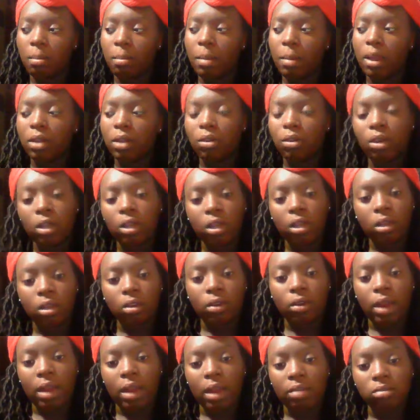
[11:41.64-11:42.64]
Cricut
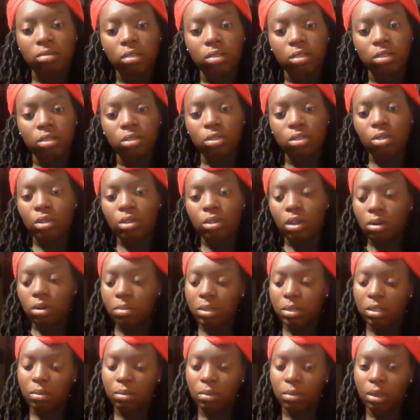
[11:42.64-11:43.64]
crafts. So that'll
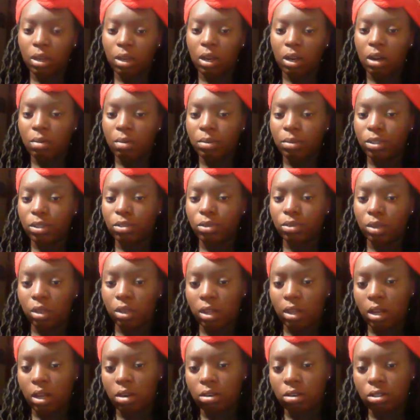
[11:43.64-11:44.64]
be something that I'll be doing a
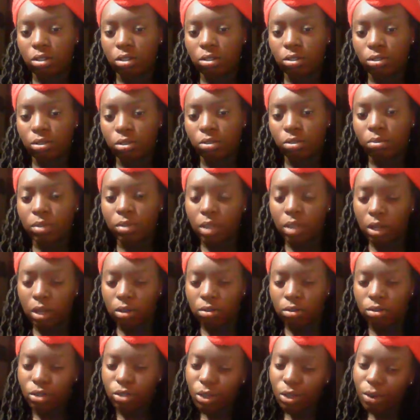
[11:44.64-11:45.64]
lot on this YouTube channel.
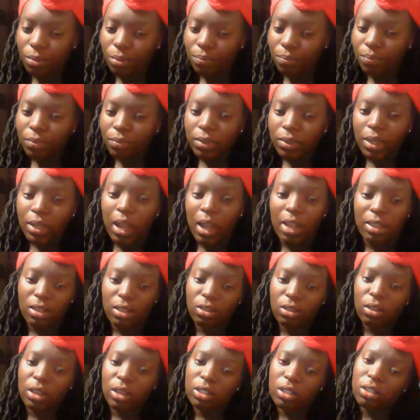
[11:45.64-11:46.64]
So I
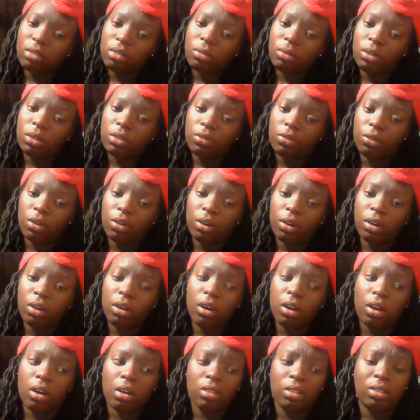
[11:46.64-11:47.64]
thank you guys so much for
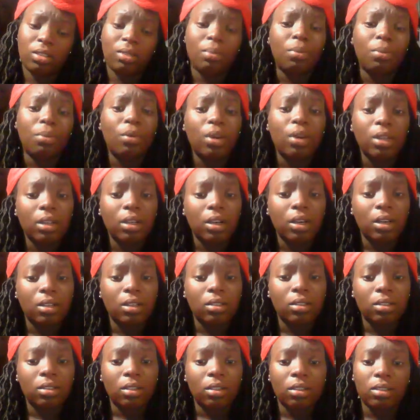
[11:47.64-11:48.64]
supporting
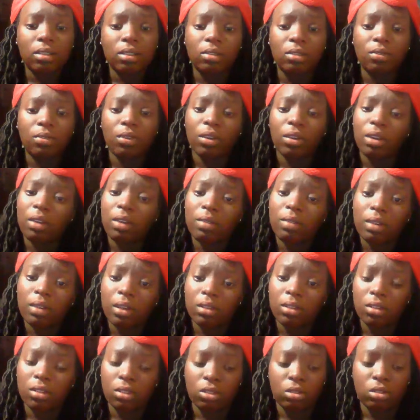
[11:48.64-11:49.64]
us and for loving
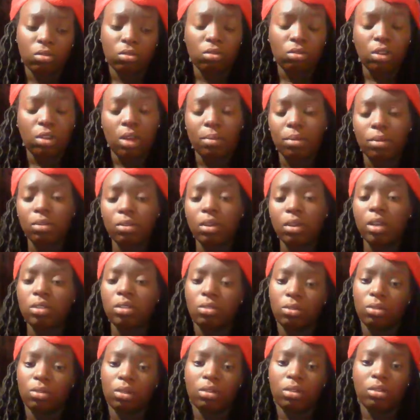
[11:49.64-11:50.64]
us and subscribing. You guys
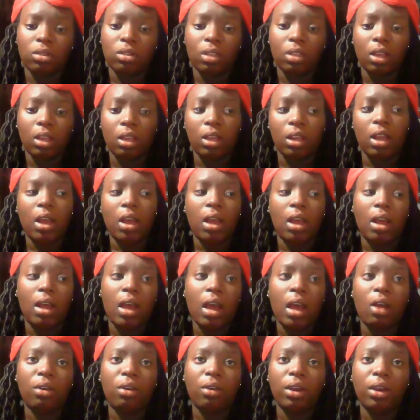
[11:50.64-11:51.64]
don't understand
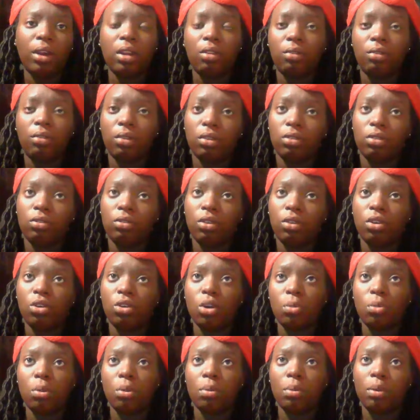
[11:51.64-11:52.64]
how great it feels for a
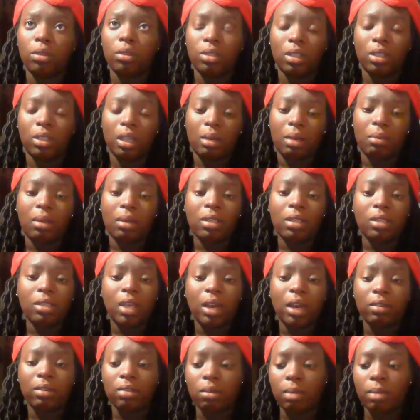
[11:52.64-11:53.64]
normal person like me to
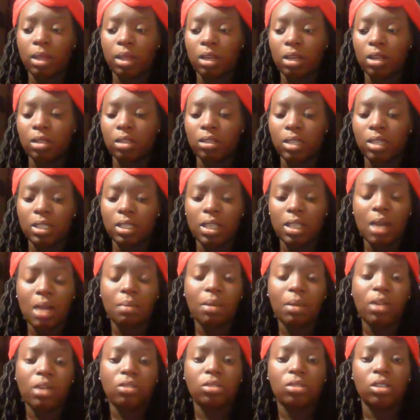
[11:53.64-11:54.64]
have somebody that says,
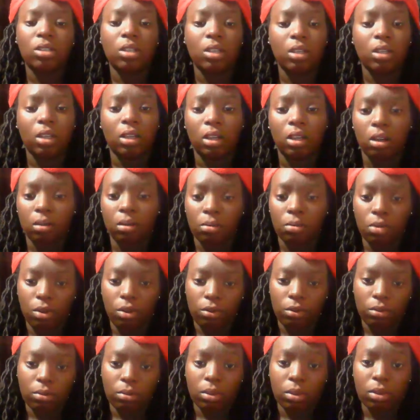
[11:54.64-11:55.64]
I'm interested in hearing more
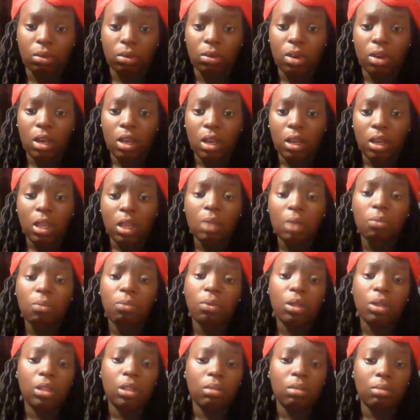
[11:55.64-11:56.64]
from you. It
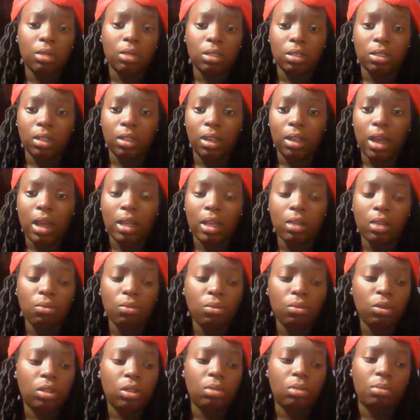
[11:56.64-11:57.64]
really means a lot. It
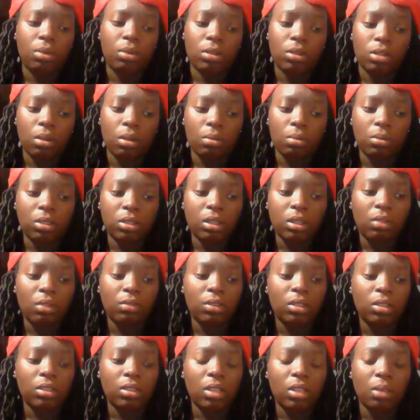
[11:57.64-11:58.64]
really builds up
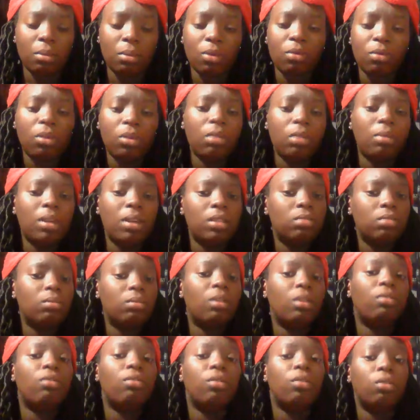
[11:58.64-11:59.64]
self-esteem. It really makes
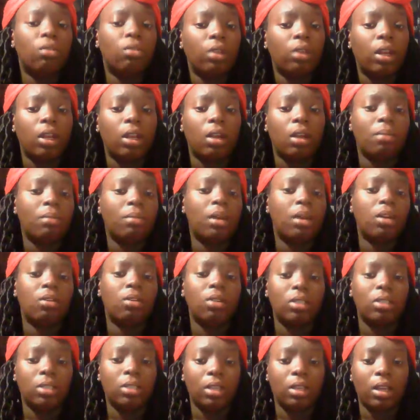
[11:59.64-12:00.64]
me feel great. I'm not
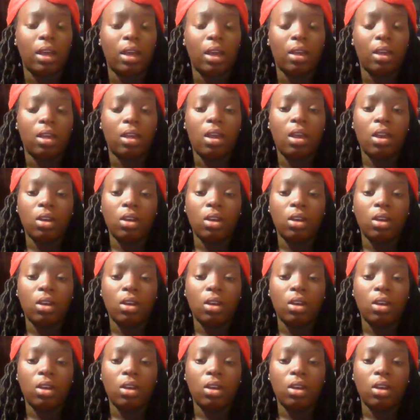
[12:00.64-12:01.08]
going to lie.